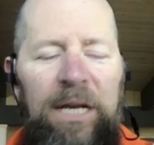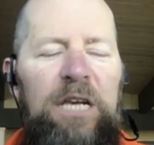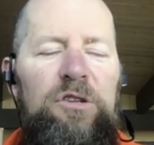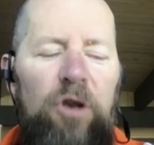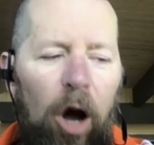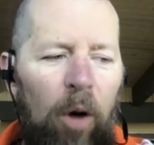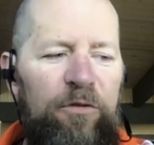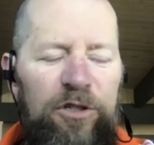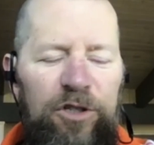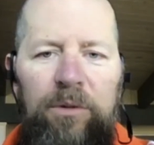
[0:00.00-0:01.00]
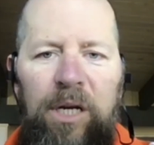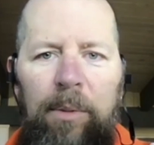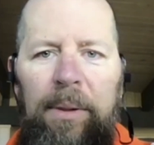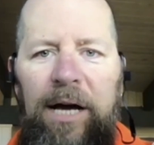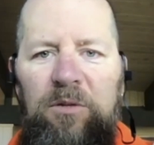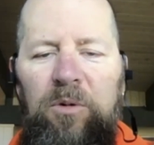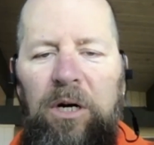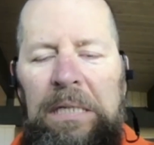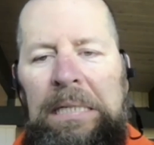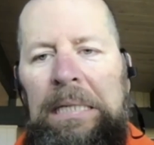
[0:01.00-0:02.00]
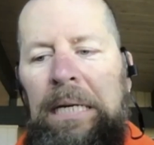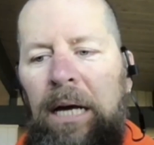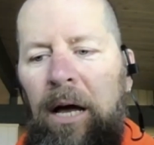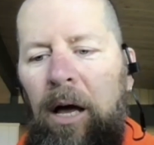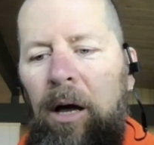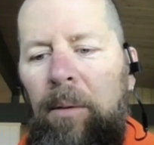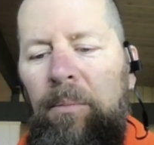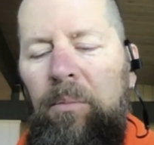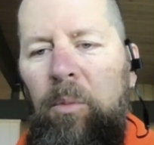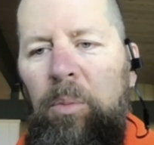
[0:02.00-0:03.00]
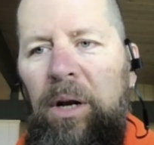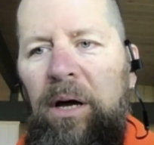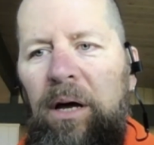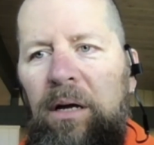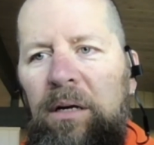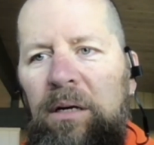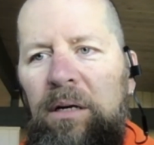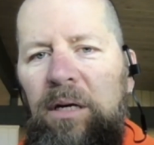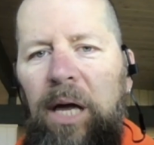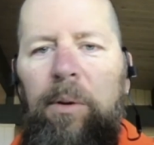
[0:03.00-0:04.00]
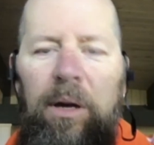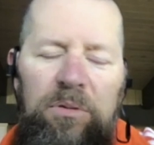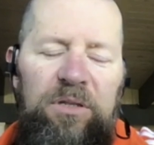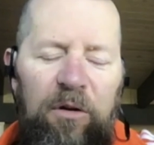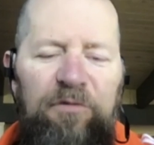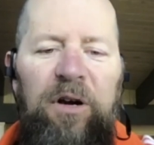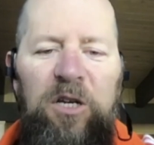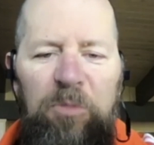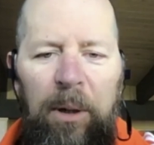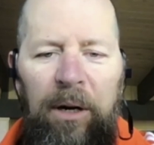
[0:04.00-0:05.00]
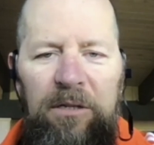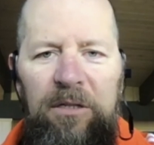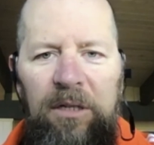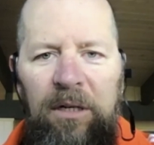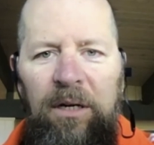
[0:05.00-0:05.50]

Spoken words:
I didn't know for sure it was going to be my last one, but it was still a fun experience.